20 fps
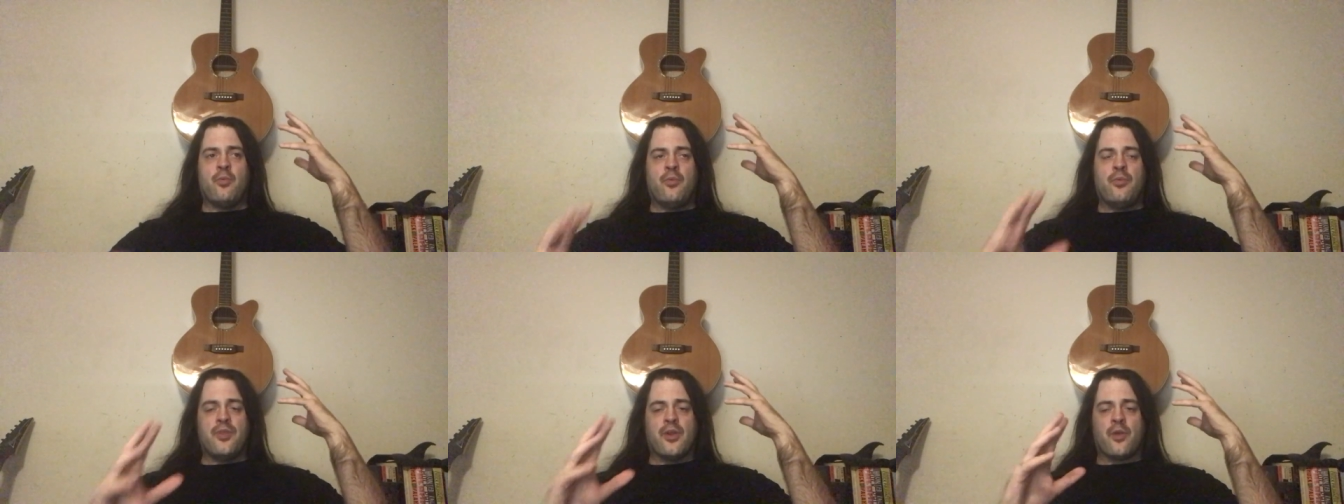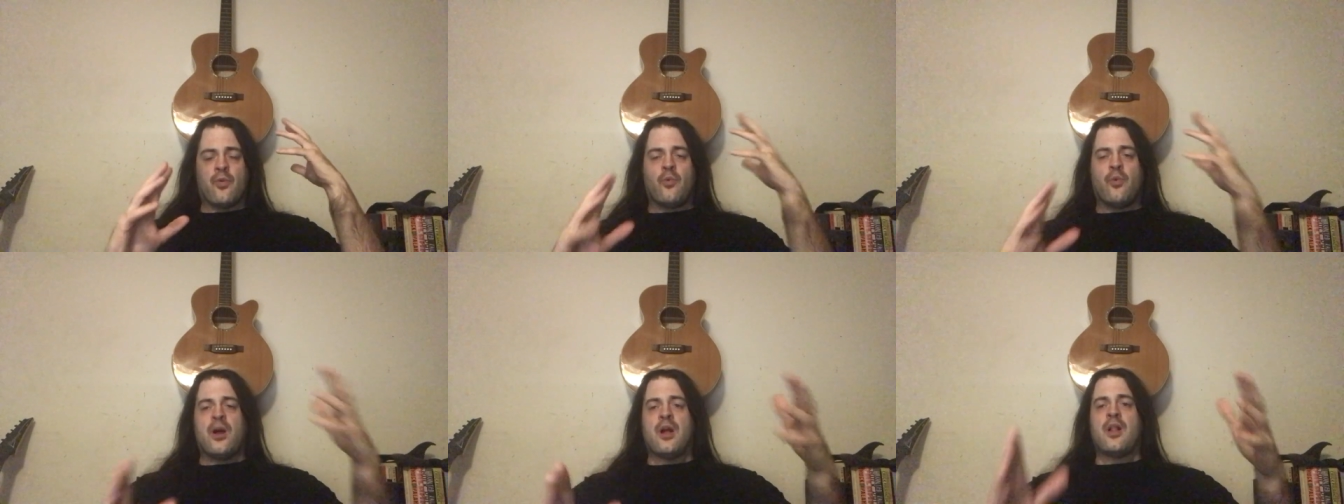their
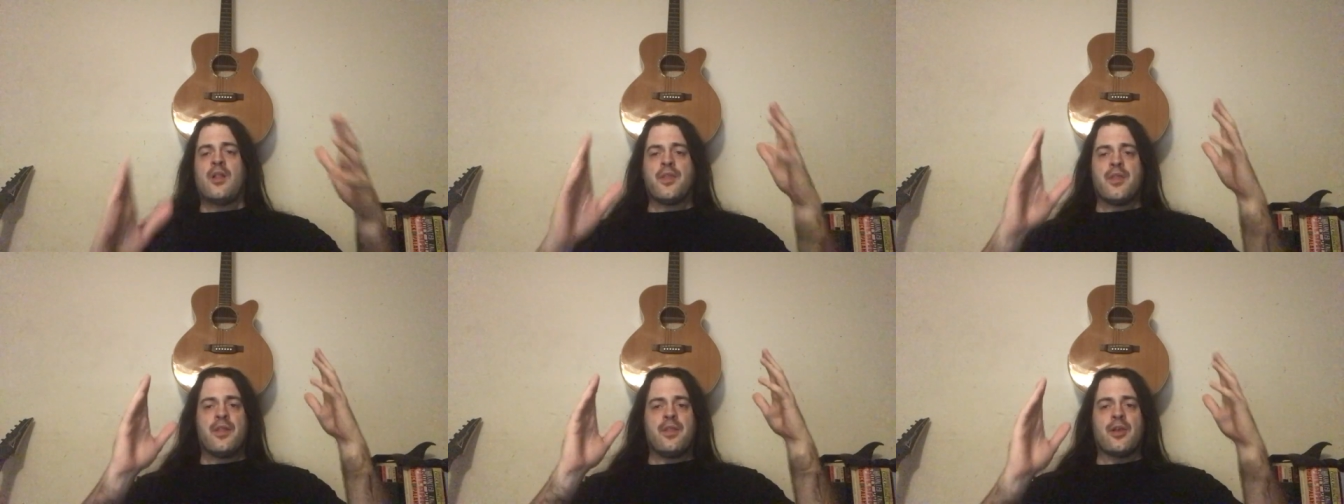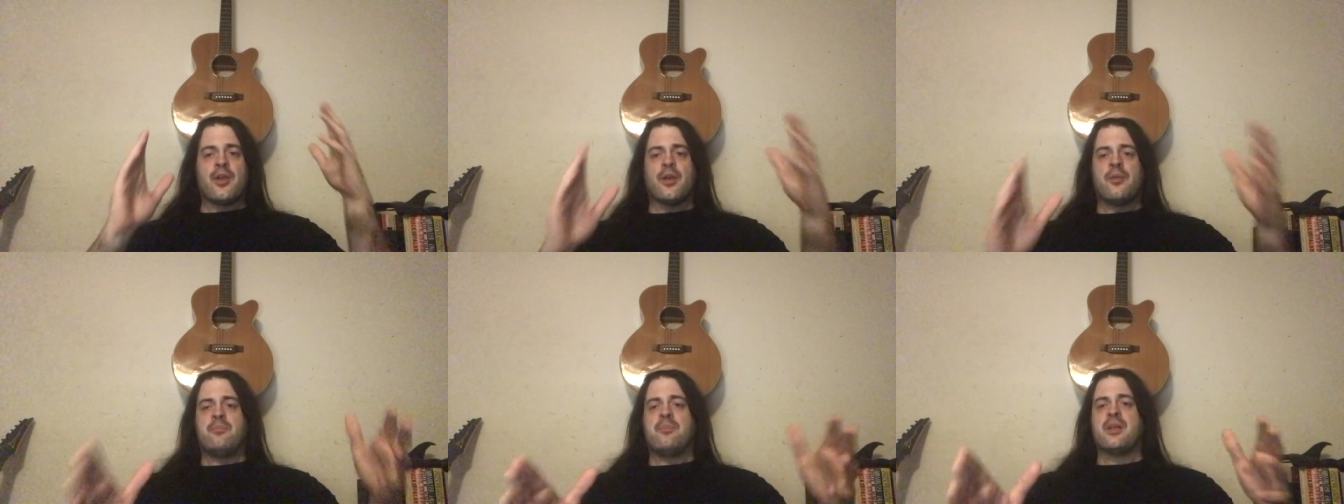wealth and
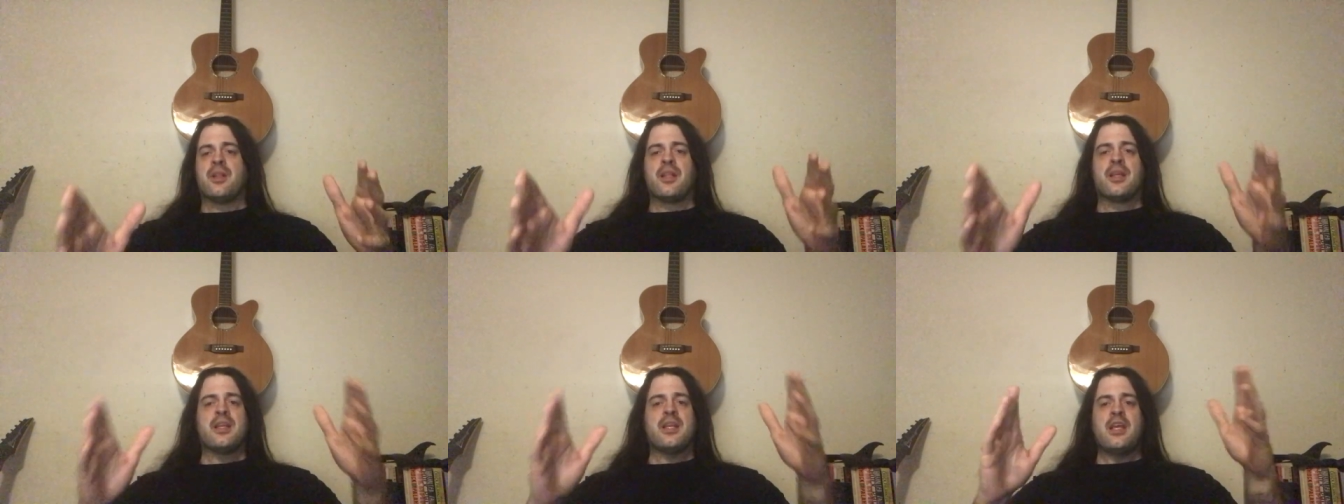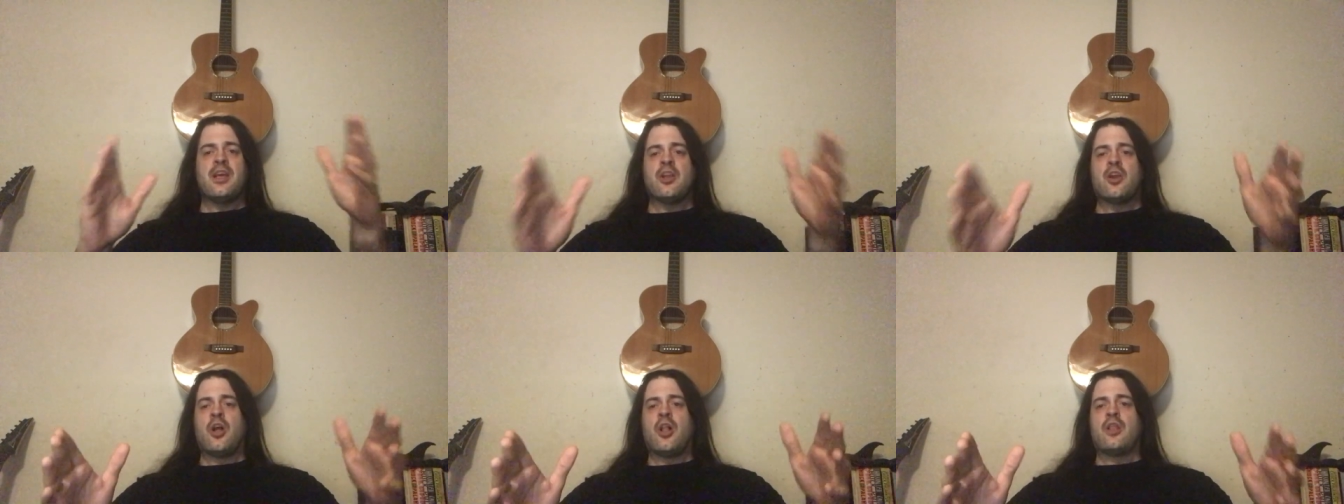their
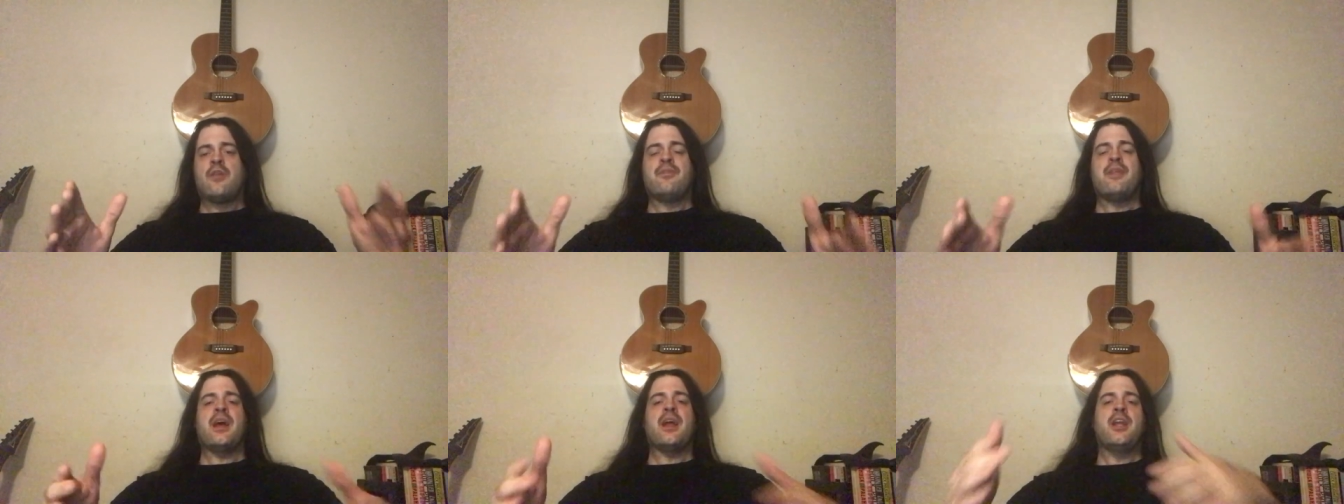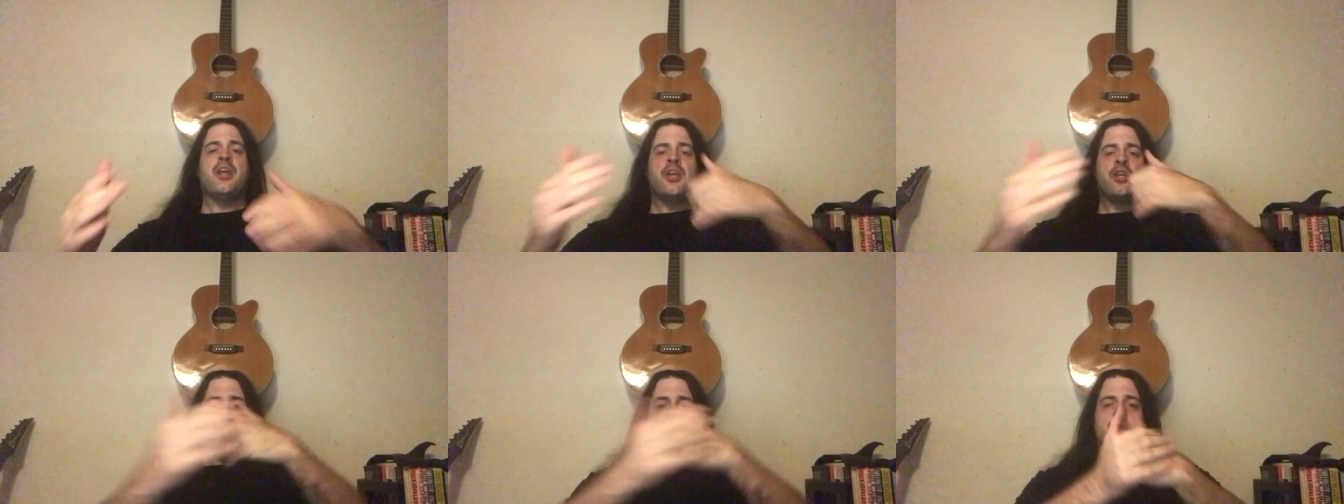ability and all of that
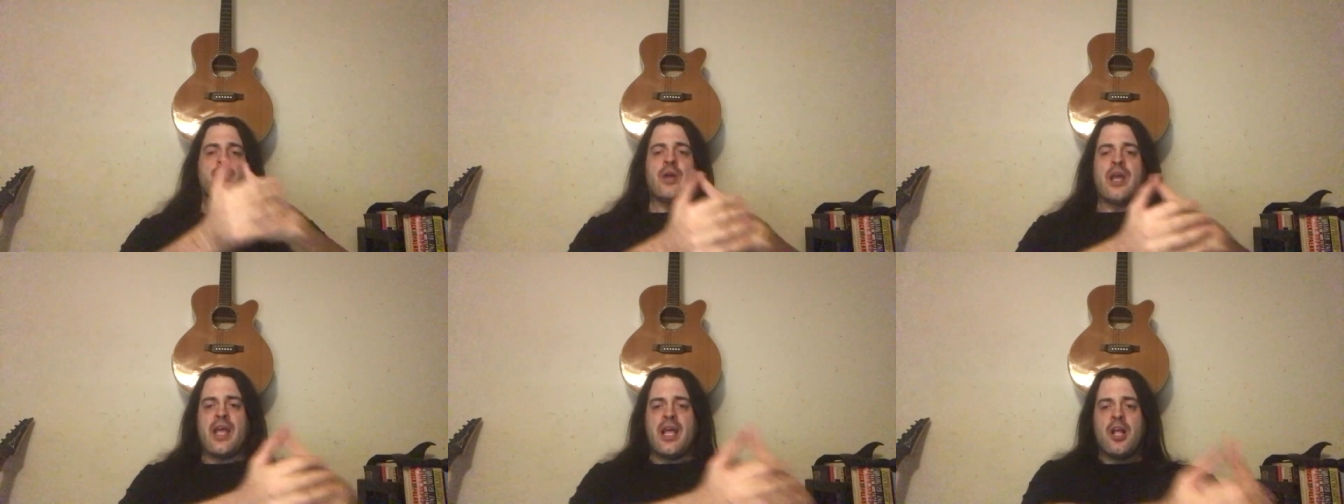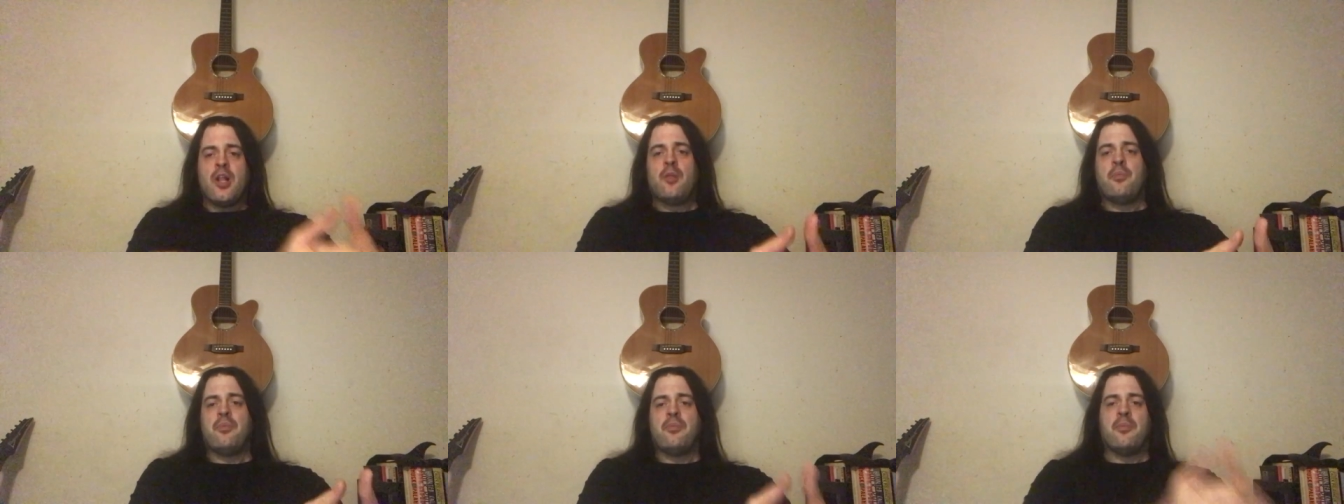to
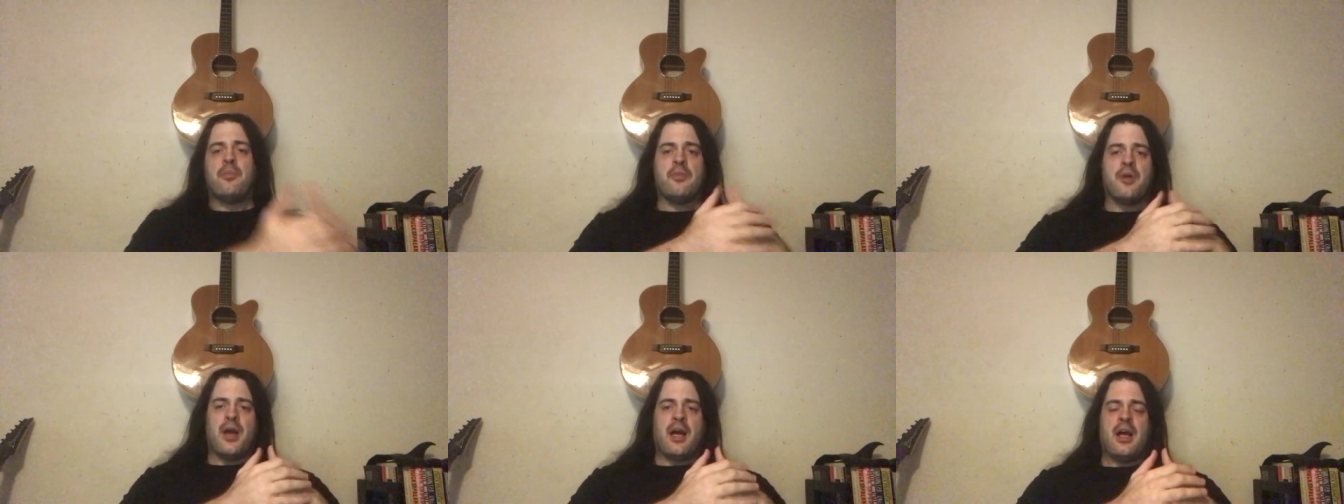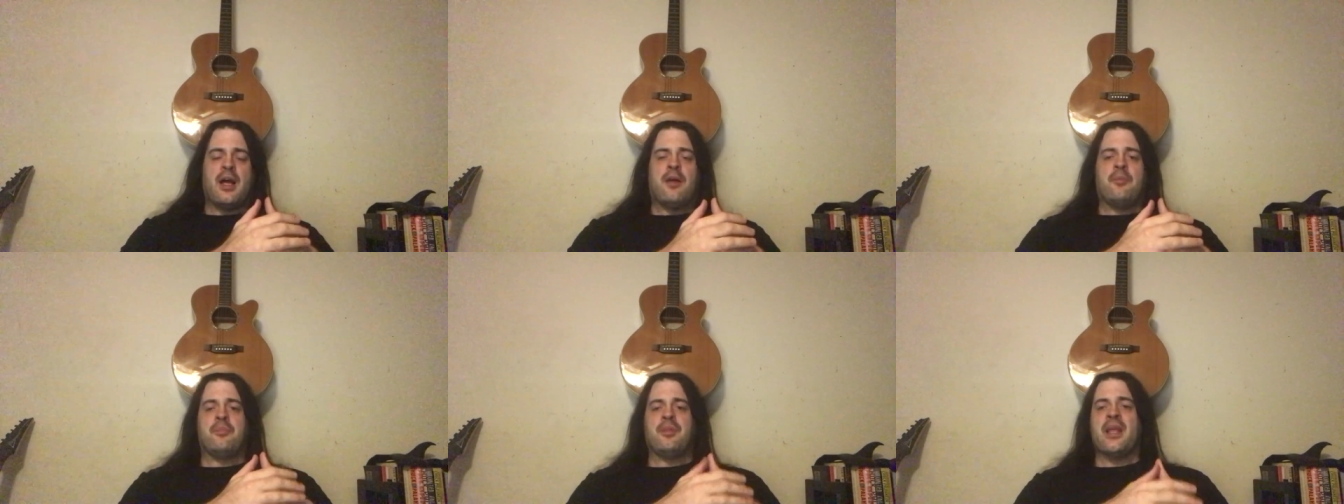help
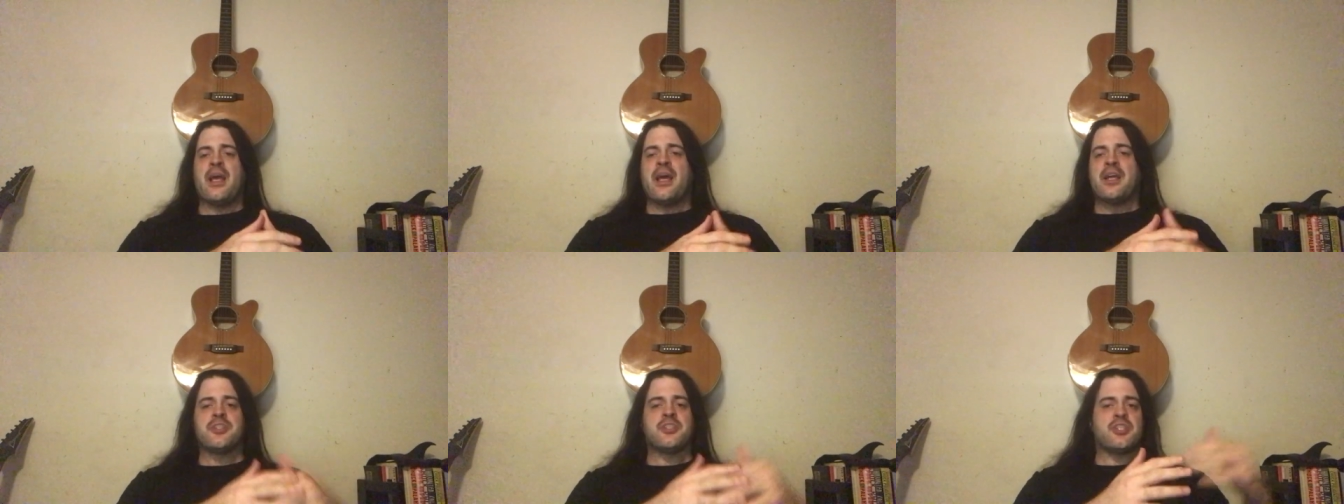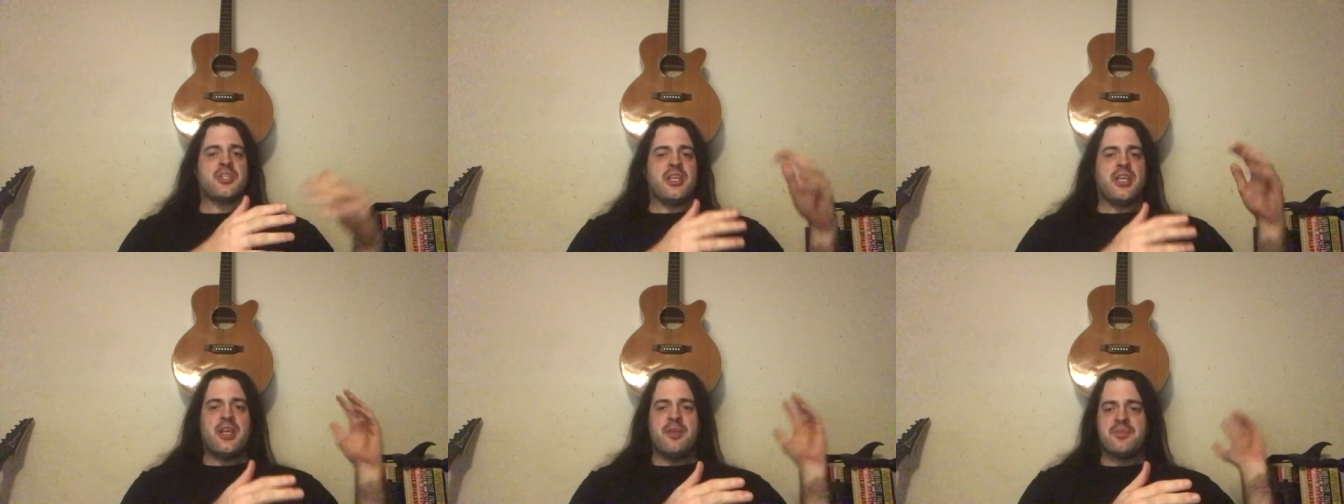uh, blacks
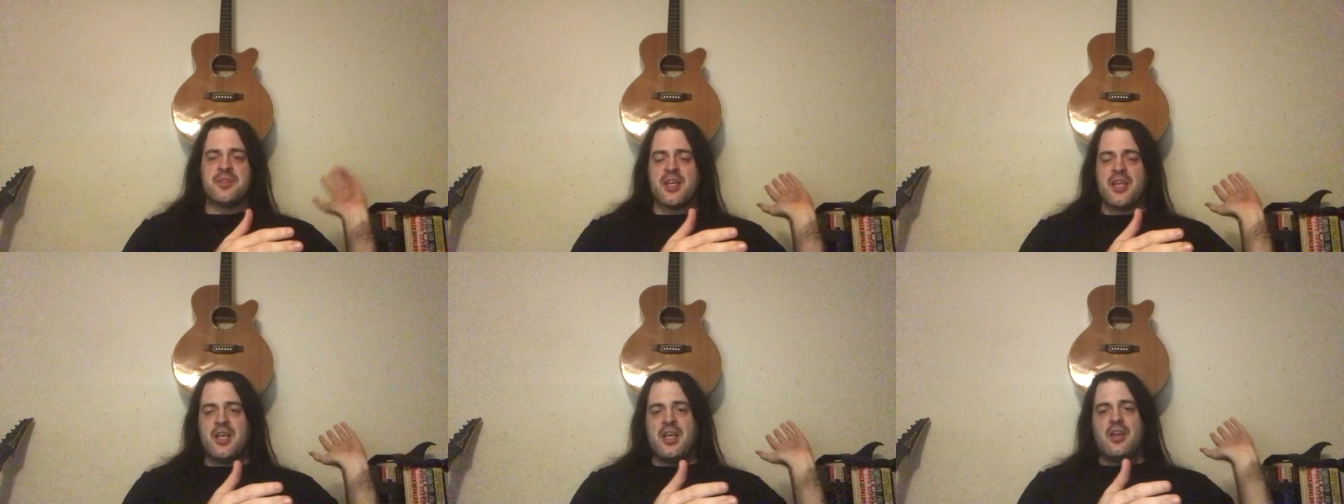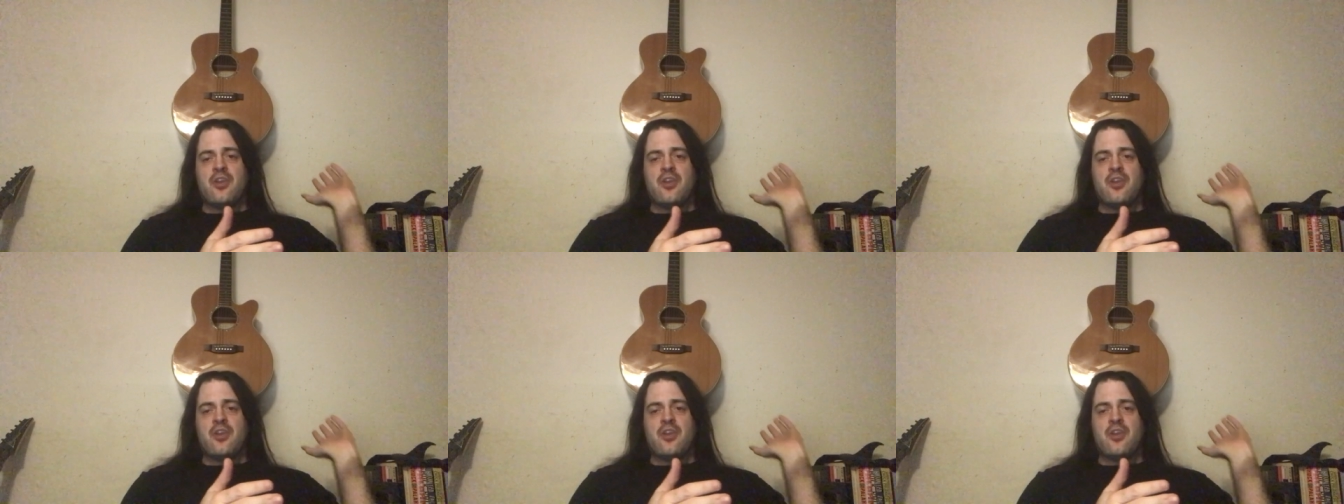she keeps